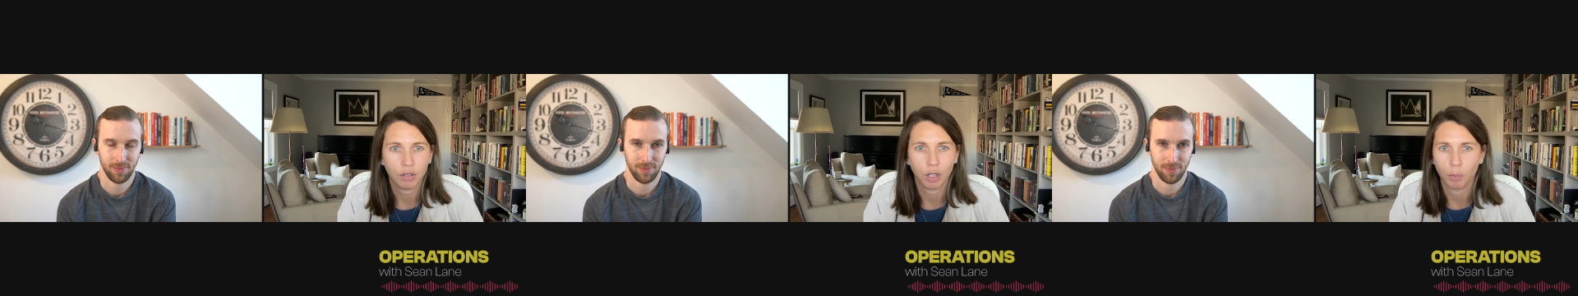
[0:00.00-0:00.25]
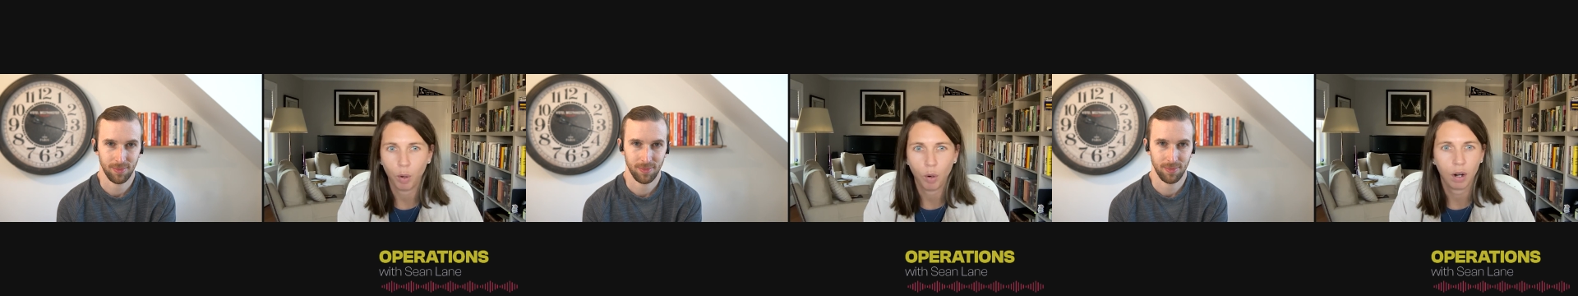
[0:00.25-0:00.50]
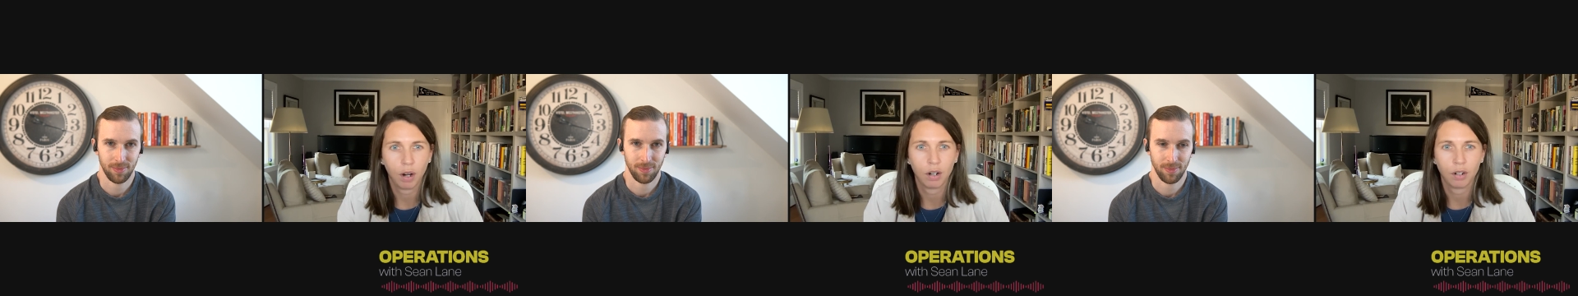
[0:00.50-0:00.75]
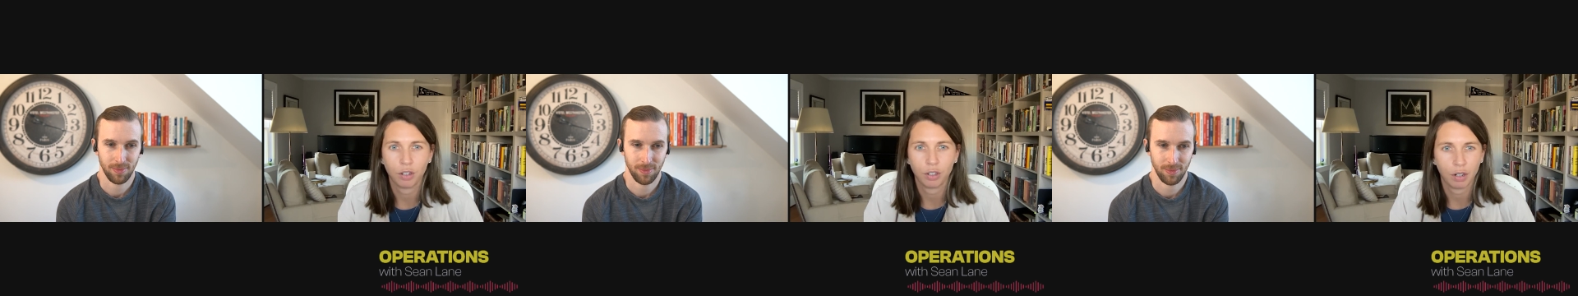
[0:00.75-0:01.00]
Speaker 1: your
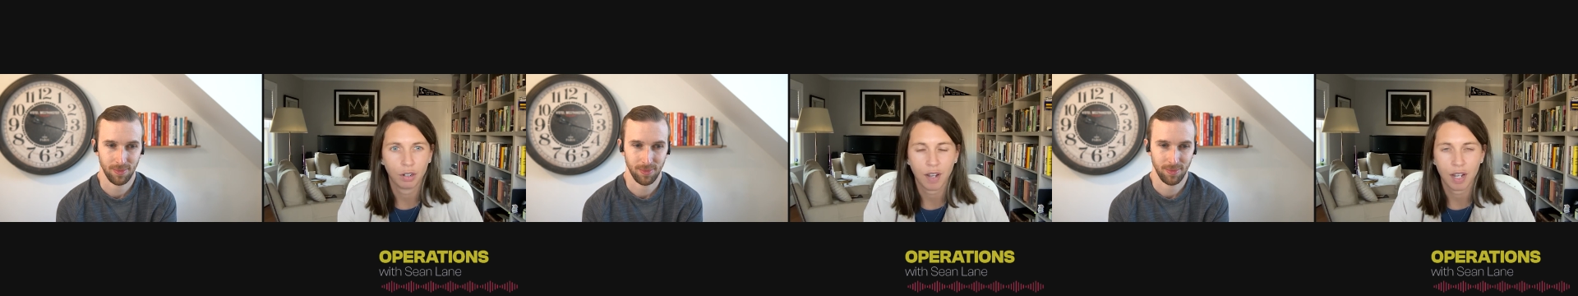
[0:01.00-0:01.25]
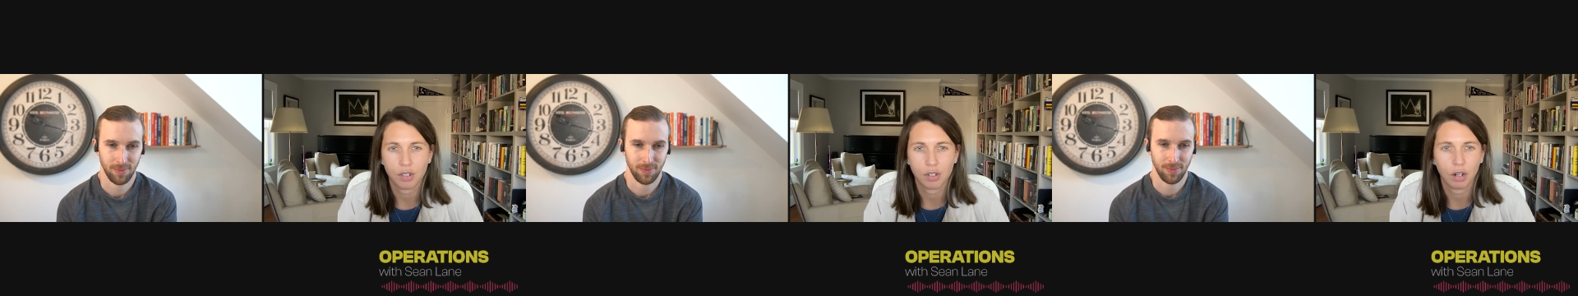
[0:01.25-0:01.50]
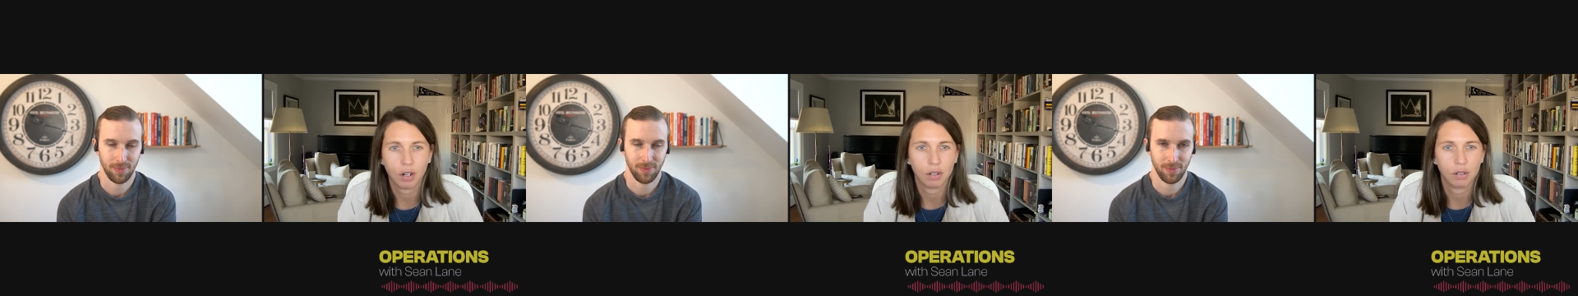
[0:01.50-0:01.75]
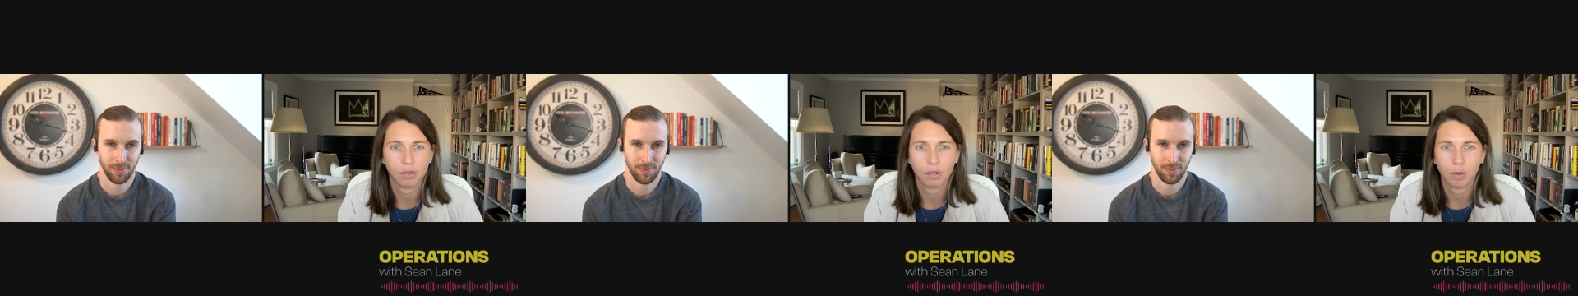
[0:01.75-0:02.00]
board or your
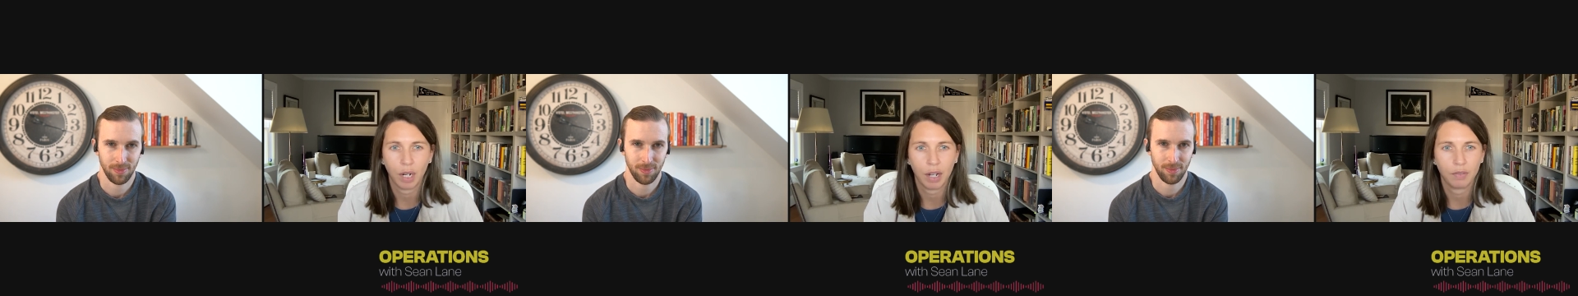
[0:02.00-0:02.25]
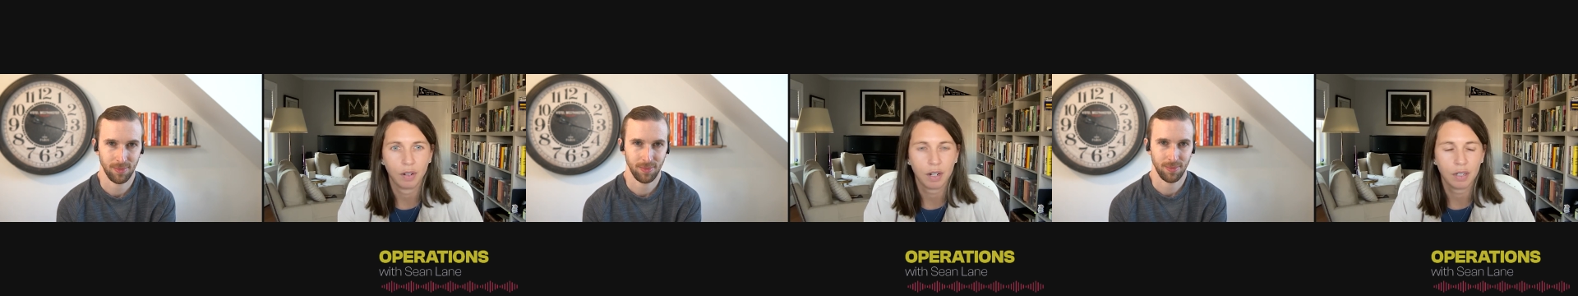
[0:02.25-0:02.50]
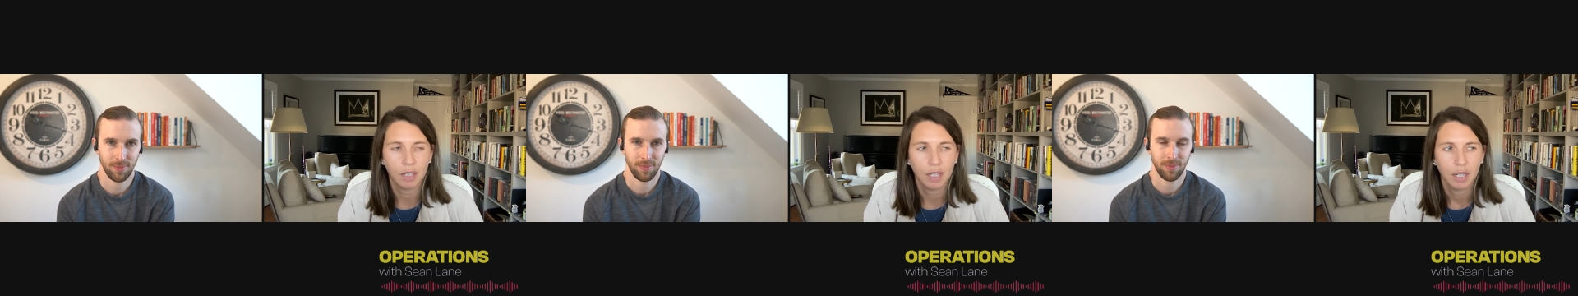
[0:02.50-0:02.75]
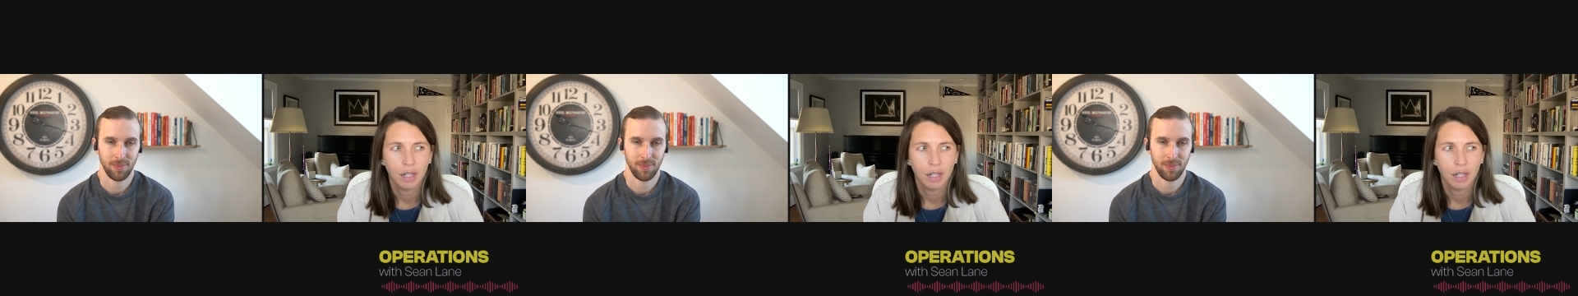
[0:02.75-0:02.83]
investors or whatever.